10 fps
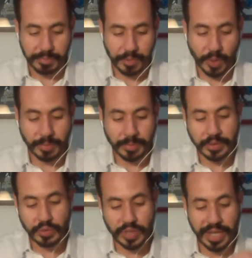probably
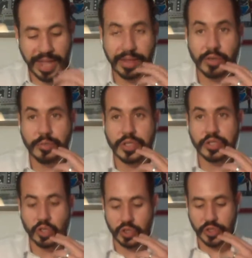due to the lack of
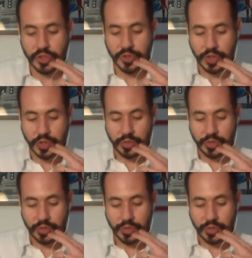resources